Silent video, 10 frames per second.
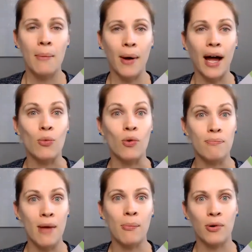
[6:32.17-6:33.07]
but
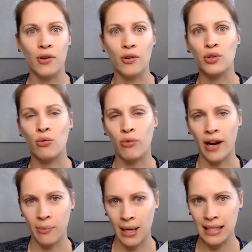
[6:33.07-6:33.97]
remember there's a
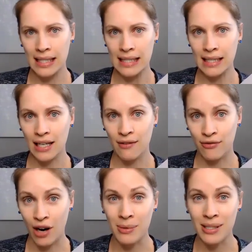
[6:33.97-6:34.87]
right way to study
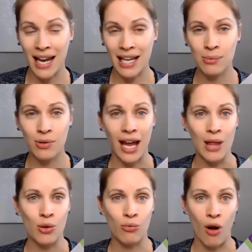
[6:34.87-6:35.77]
from a textbook
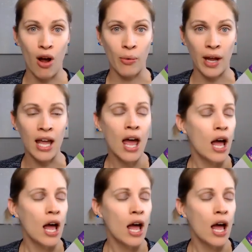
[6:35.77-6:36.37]
and the wrong way